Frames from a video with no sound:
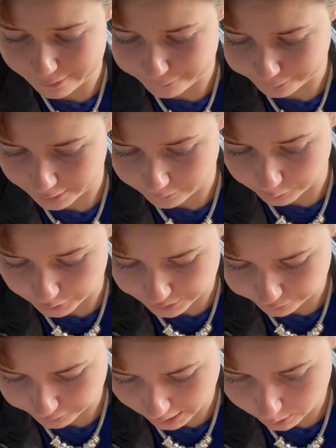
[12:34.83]
favorite
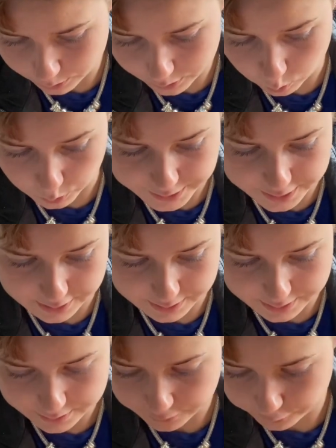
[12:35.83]
flower, which
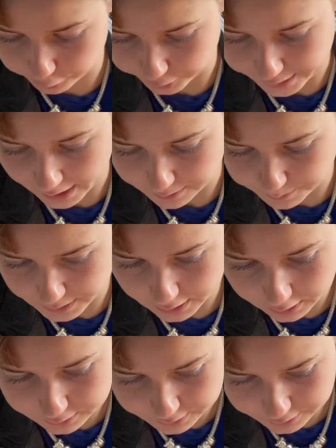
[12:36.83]
is
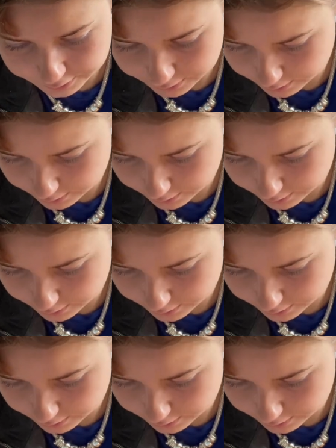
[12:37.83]
forget-me-nots.